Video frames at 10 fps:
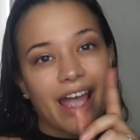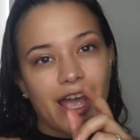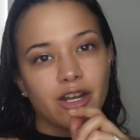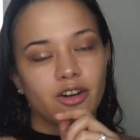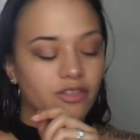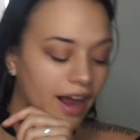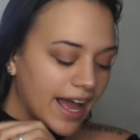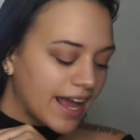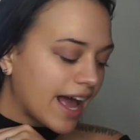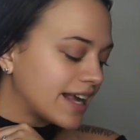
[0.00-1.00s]
And you're
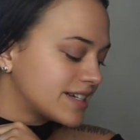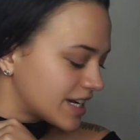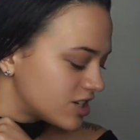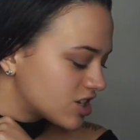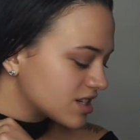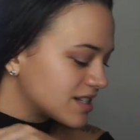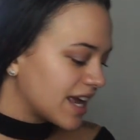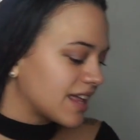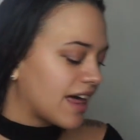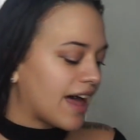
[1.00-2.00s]
right, I did just
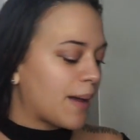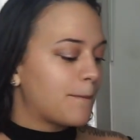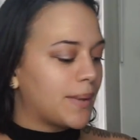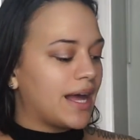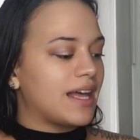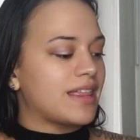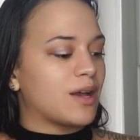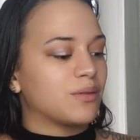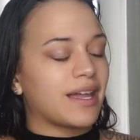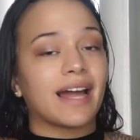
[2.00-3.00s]
say that, but they
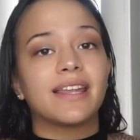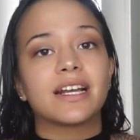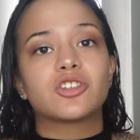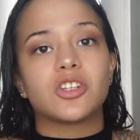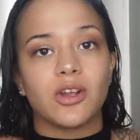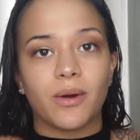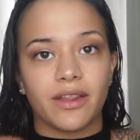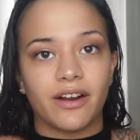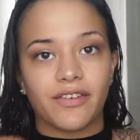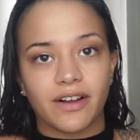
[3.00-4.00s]
only had like 2
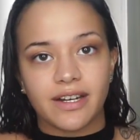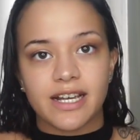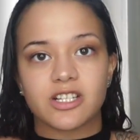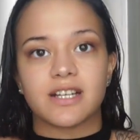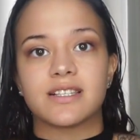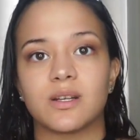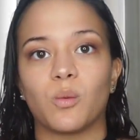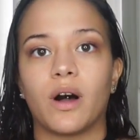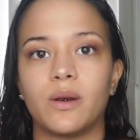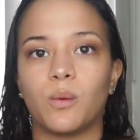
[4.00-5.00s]
other foundations, and
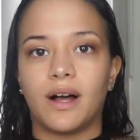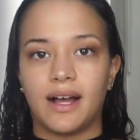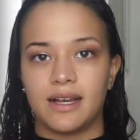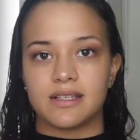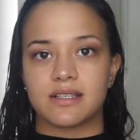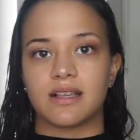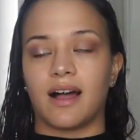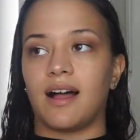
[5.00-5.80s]
one was